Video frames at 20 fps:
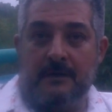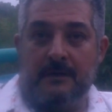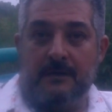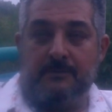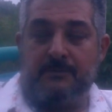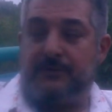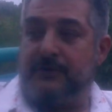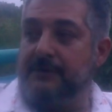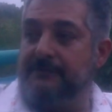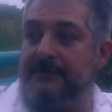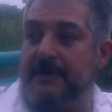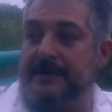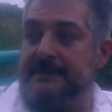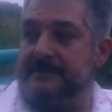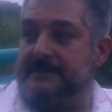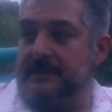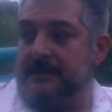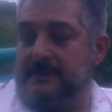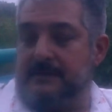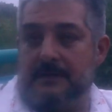
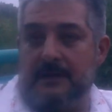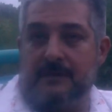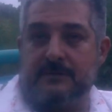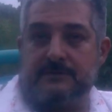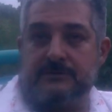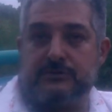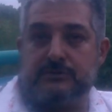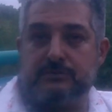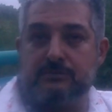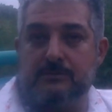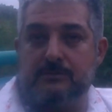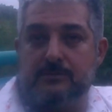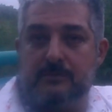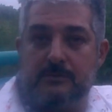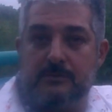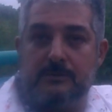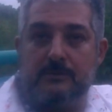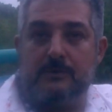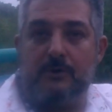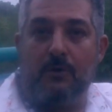prevented the
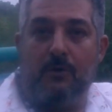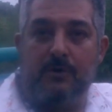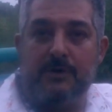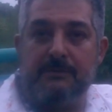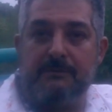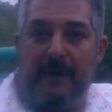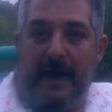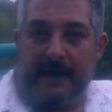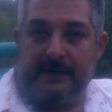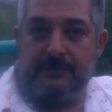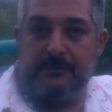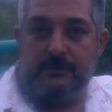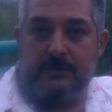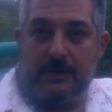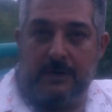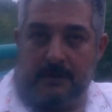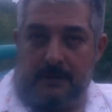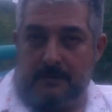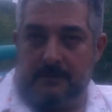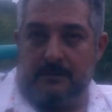going back to
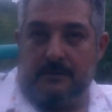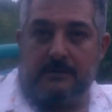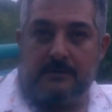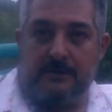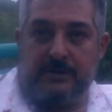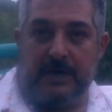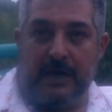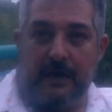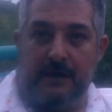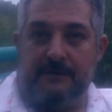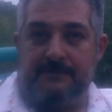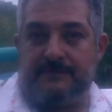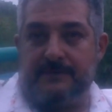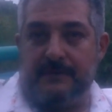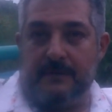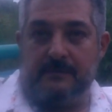the cave